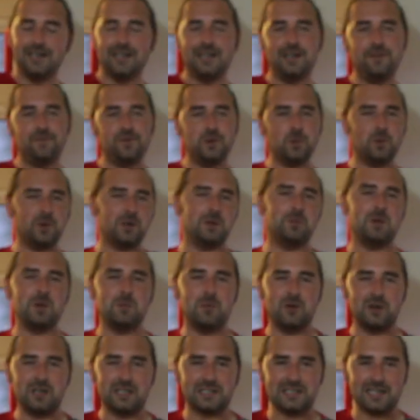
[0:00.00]
If you want to be
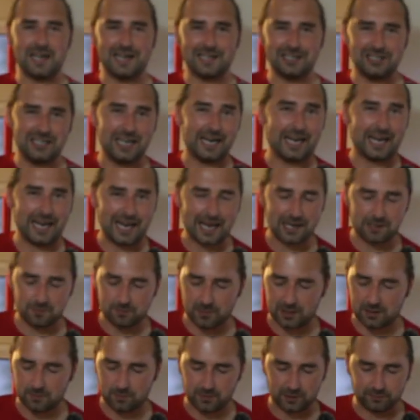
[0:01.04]
more exact, you can
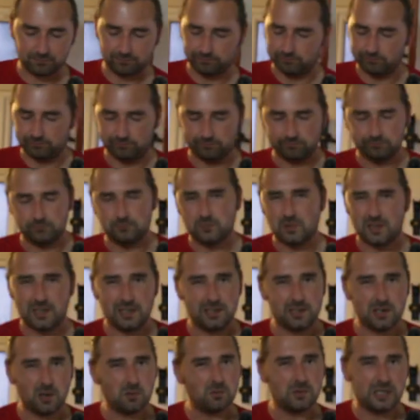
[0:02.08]
be, but you
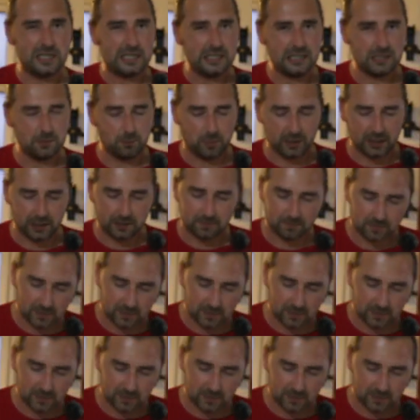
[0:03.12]
don't need to be.